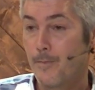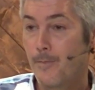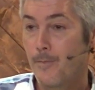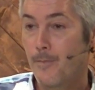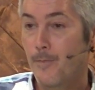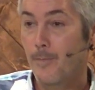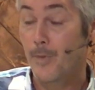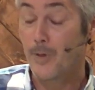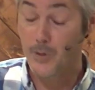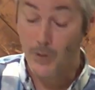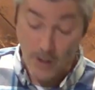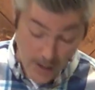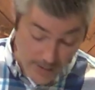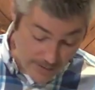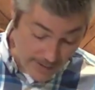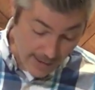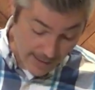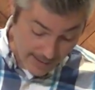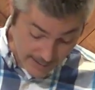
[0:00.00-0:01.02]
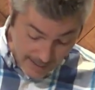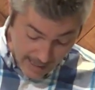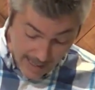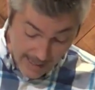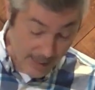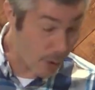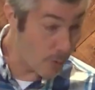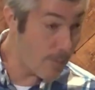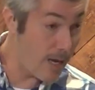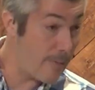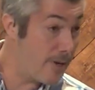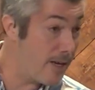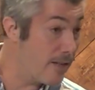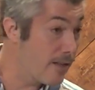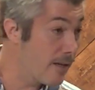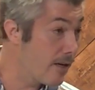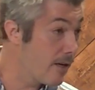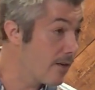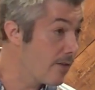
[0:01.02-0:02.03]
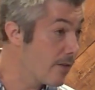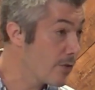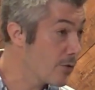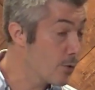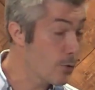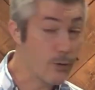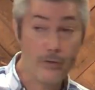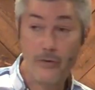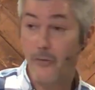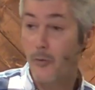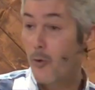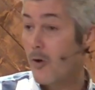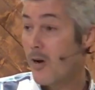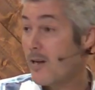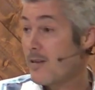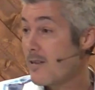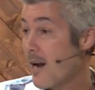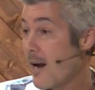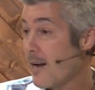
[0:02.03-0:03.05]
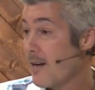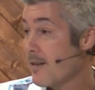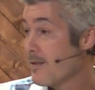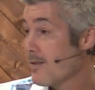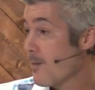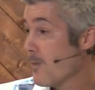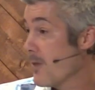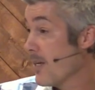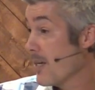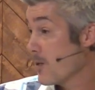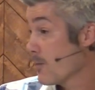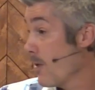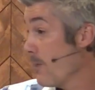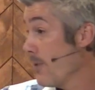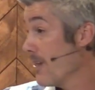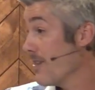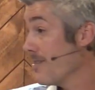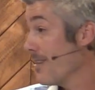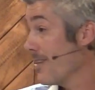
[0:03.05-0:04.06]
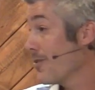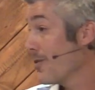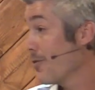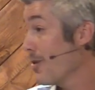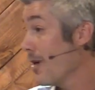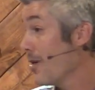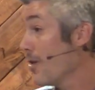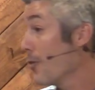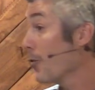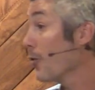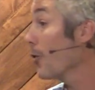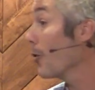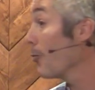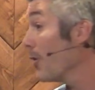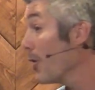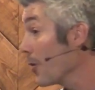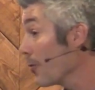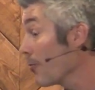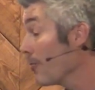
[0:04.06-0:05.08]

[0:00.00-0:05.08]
It's causing anxiety. Or maybe the source of your anxiety is something else. Maybe it's centered on your career.